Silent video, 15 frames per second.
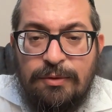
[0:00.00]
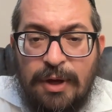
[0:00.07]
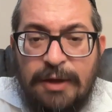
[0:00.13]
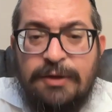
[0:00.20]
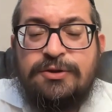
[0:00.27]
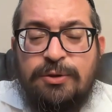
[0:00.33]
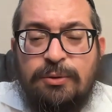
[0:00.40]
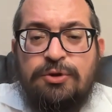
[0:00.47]

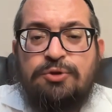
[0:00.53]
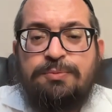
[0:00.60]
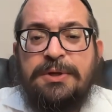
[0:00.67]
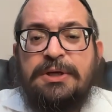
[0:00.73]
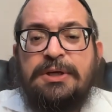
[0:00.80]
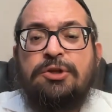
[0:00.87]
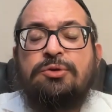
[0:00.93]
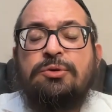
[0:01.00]
And so to
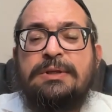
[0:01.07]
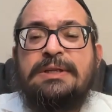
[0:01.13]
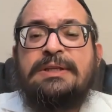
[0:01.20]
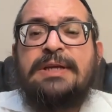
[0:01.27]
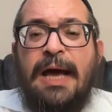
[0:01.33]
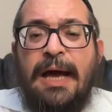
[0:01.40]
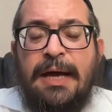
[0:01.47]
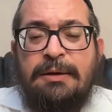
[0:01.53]
speak, he took the
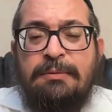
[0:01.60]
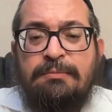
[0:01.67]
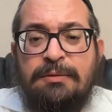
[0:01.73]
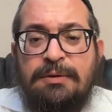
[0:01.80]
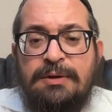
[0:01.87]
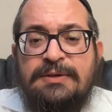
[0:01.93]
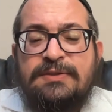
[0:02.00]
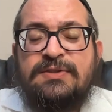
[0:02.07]
time,
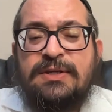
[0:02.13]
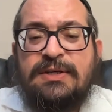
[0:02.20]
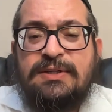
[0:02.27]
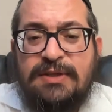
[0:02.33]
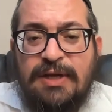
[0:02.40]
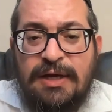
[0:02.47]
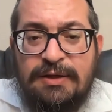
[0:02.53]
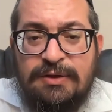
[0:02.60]
6
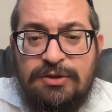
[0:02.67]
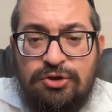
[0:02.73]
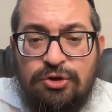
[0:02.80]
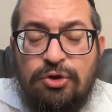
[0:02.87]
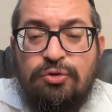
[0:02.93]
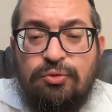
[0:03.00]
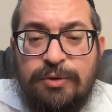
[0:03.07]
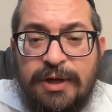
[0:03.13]
days,
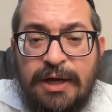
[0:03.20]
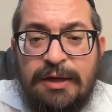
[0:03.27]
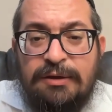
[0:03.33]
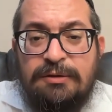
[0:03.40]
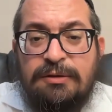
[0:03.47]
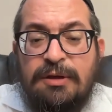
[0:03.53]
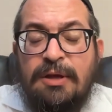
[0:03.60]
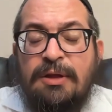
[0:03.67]
to
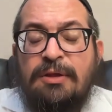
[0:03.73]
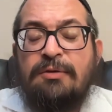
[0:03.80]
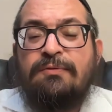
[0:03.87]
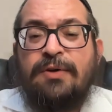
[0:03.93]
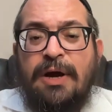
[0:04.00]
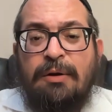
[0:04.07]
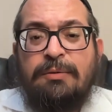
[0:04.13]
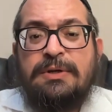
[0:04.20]
create the
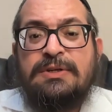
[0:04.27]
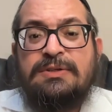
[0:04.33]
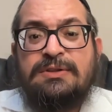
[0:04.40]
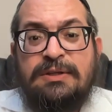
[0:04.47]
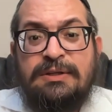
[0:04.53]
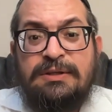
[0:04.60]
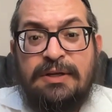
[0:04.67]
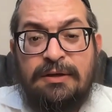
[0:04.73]
various
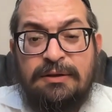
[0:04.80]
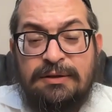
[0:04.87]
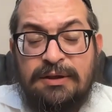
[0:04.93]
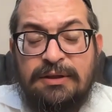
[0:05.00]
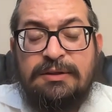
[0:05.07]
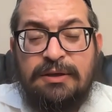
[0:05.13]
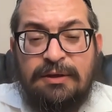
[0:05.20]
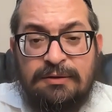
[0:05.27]

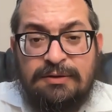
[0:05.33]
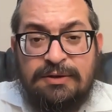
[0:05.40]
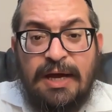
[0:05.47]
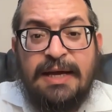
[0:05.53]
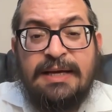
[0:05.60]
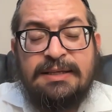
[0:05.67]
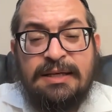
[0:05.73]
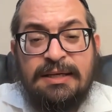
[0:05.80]
details
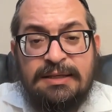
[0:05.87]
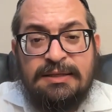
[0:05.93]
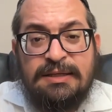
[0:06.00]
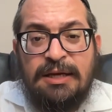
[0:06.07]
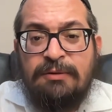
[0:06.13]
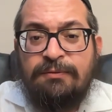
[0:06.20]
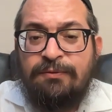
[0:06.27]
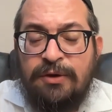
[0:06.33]
as his
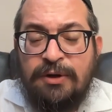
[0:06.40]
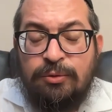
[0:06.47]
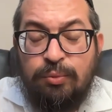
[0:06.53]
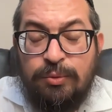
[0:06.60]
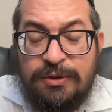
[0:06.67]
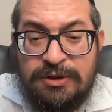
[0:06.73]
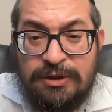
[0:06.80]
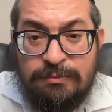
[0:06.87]
infinite
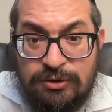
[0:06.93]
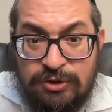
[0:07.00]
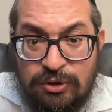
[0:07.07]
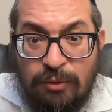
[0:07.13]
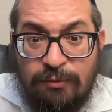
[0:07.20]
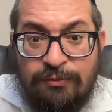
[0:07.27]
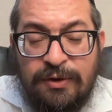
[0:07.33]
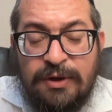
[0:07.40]
wisdom
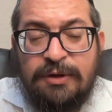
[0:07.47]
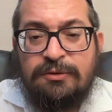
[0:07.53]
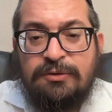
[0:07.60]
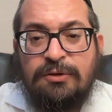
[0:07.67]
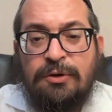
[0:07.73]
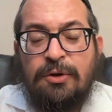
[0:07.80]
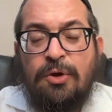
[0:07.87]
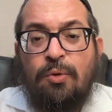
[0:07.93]
saw fit,
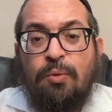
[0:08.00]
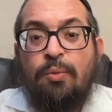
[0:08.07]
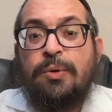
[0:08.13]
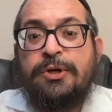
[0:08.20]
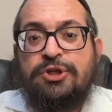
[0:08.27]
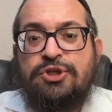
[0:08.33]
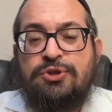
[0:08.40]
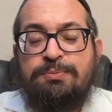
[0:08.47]

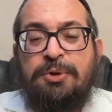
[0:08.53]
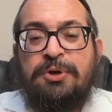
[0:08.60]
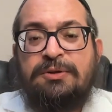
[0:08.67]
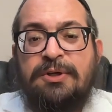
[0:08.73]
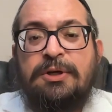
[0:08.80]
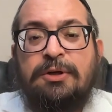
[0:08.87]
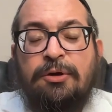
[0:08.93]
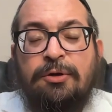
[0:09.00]
which
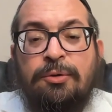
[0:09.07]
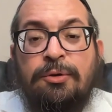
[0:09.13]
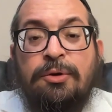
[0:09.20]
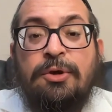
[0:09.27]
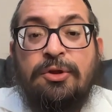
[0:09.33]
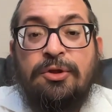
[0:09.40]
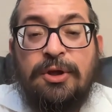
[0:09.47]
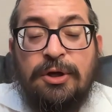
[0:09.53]
particular
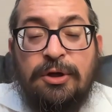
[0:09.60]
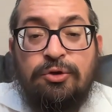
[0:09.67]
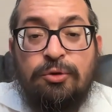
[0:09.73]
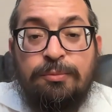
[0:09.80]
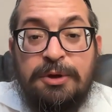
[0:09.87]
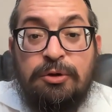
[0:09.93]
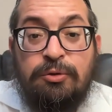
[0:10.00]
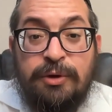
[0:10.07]
thing to
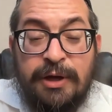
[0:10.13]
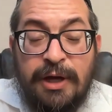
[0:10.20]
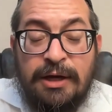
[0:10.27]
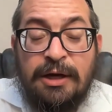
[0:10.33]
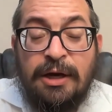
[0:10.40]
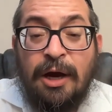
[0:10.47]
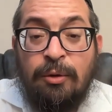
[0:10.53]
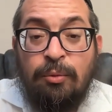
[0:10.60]
be
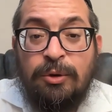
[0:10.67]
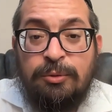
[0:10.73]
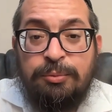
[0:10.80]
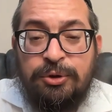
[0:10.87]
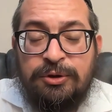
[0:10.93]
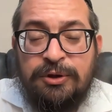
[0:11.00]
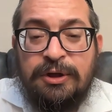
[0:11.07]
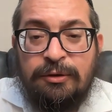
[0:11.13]
created on what
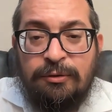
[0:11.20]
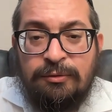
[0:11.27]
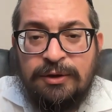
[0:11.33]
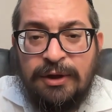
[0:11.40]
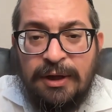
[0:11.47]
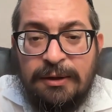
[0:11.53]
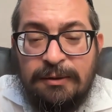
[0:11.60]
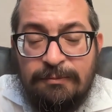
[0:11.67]
particular
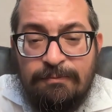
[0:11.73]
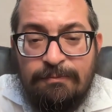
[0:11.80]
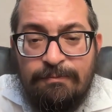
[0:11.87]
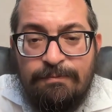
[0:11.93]
day.